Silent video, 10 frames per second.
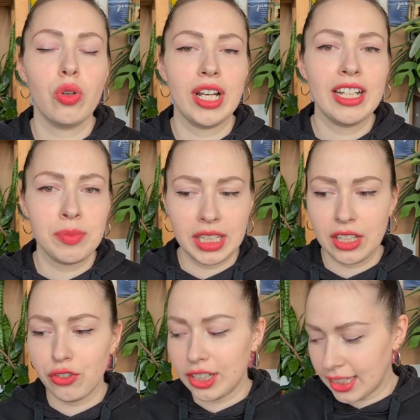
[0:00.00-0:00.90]
let me
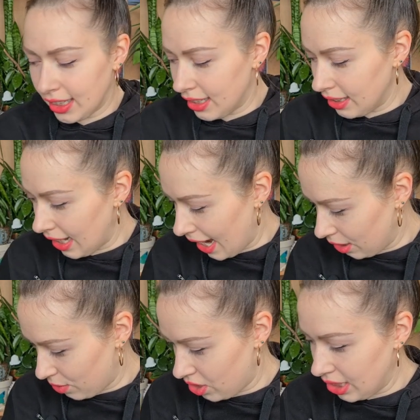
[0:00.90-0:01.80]
give you another
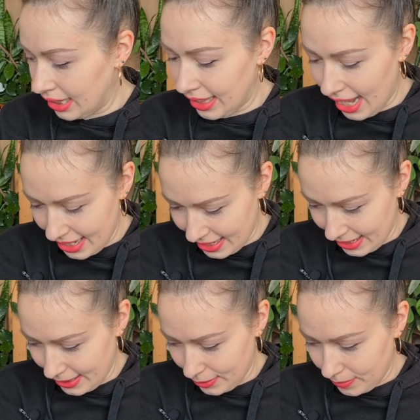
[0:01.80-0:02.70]
language
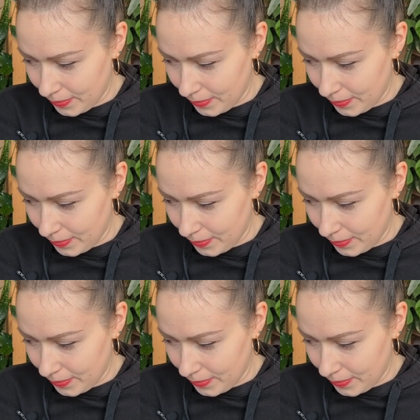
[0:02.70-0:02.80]
lesson.